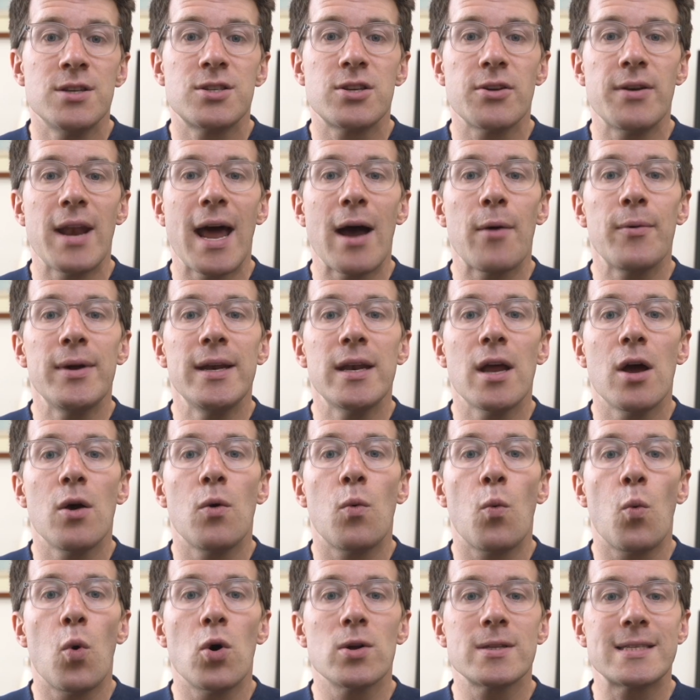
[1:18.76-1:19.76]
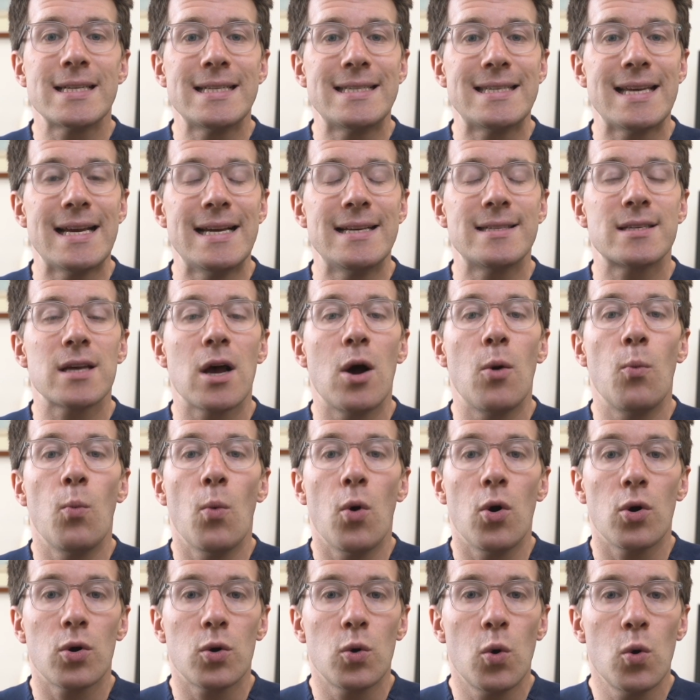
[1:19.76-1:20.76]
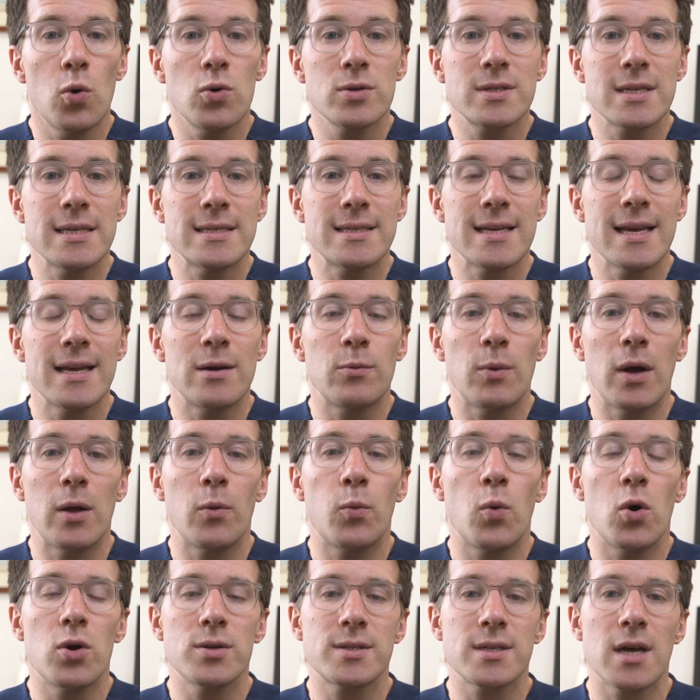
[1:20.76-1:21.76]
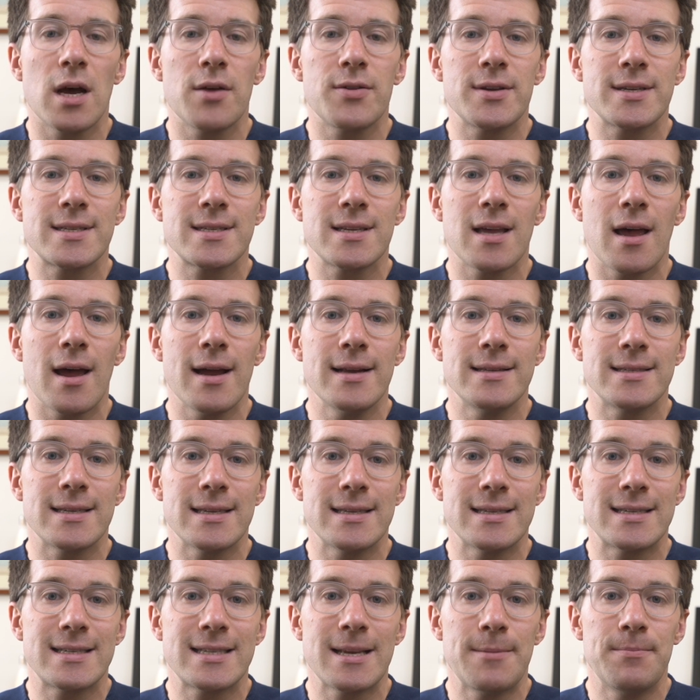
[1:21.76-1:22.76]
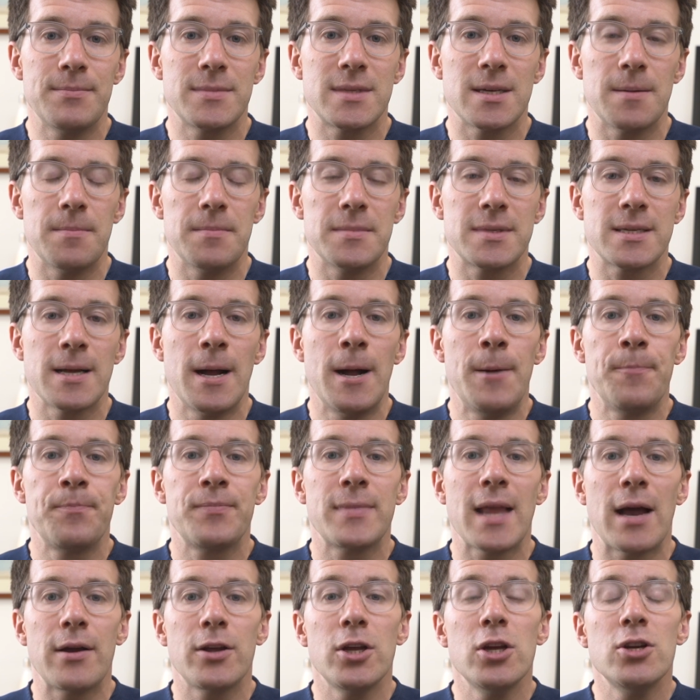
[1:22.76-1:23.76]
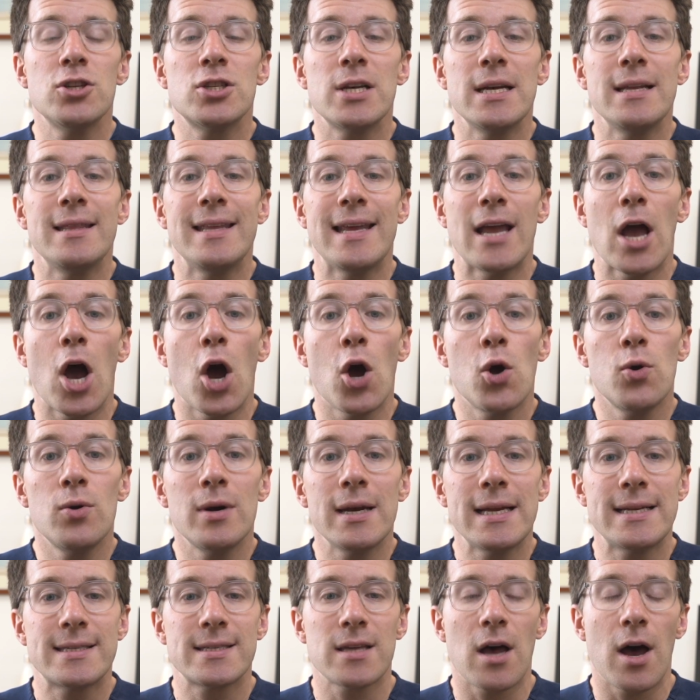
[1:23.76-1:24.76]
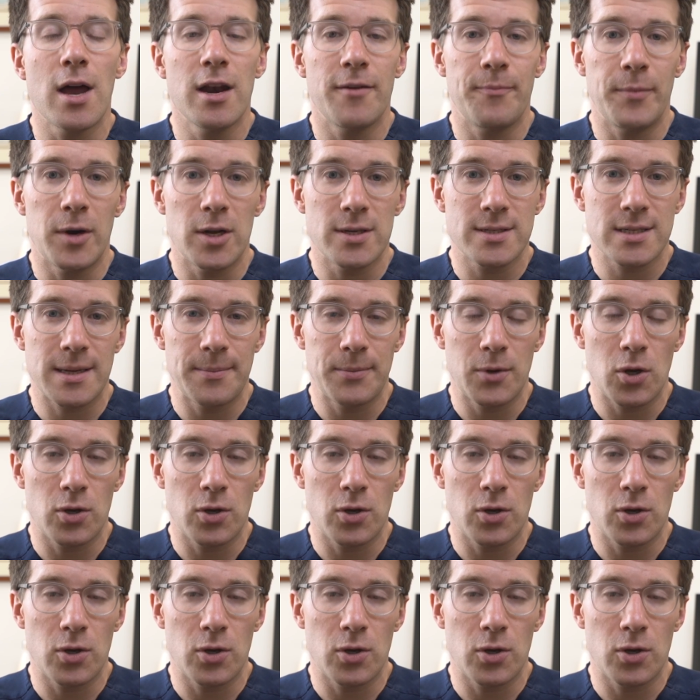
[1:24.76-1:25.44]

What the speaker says: So now we know what it is and what causes it, well, what are the signs and symptoms? Now, usually the only sign of Molluscum